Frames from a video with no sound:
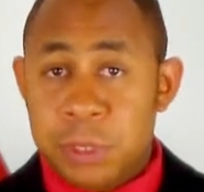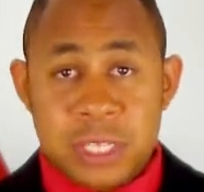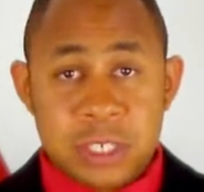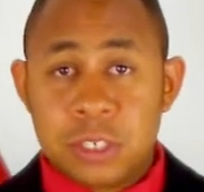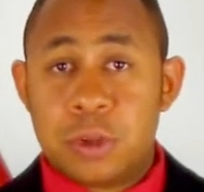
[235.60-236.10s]

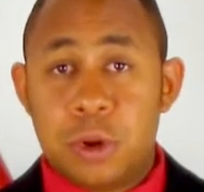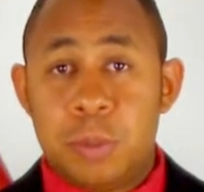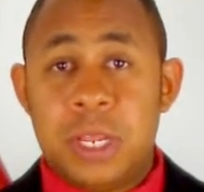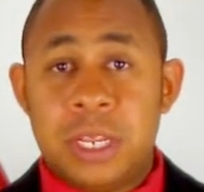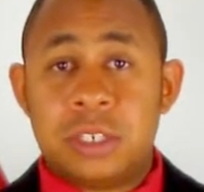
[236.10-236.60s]
But this is going
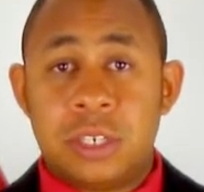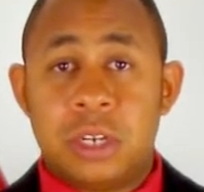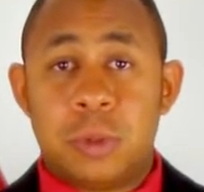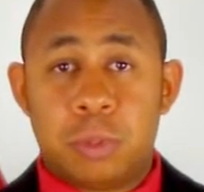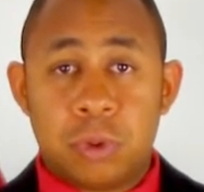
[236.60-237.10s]
to be his
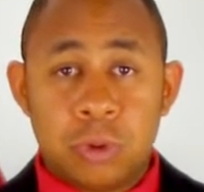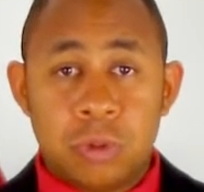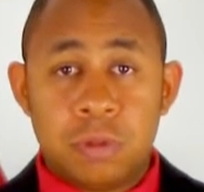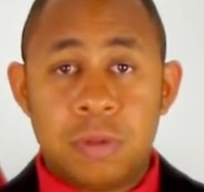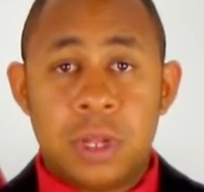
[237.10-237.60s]
year to
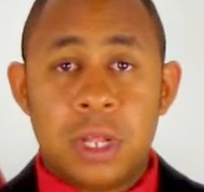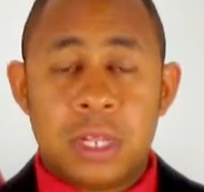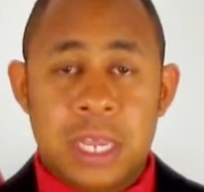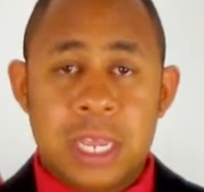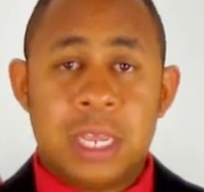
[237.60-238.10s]
prove
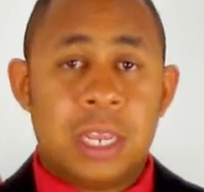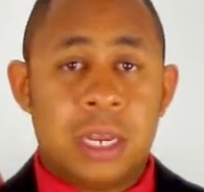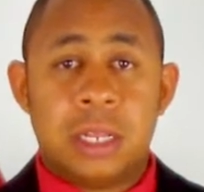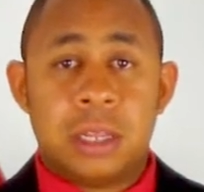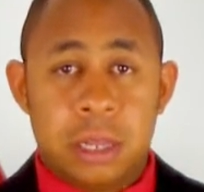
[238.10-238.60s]
that he can
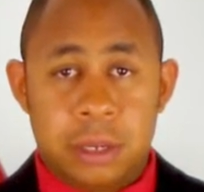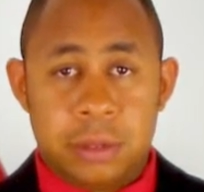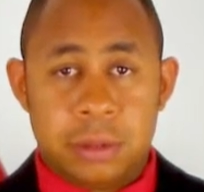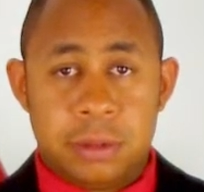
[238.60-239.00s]
get it done.